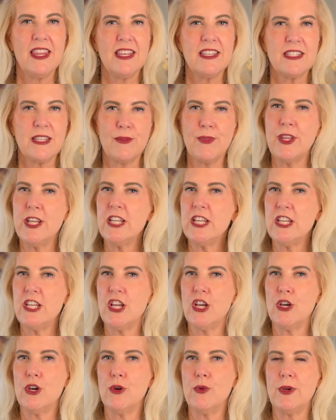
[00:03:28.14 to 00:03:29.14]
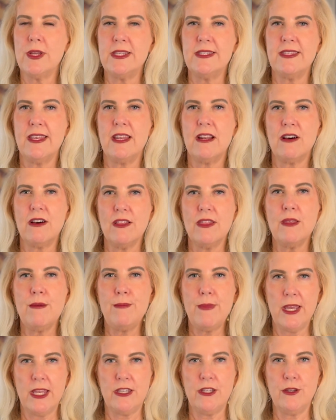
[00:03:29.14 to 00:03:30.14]
Something to know is that on the
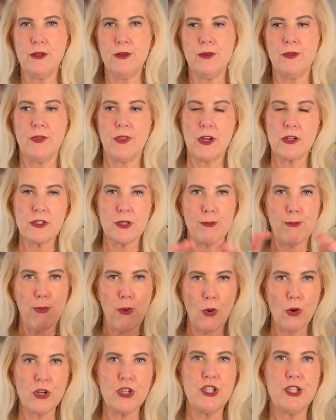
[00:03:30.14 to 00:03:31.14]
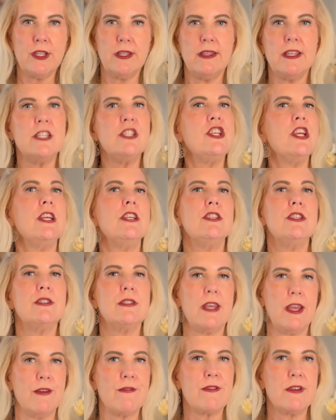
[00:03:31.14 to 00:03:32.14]
menu, there's a portion that
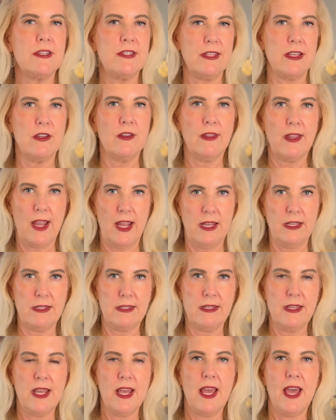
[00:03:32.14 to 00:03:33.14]
changes every single night.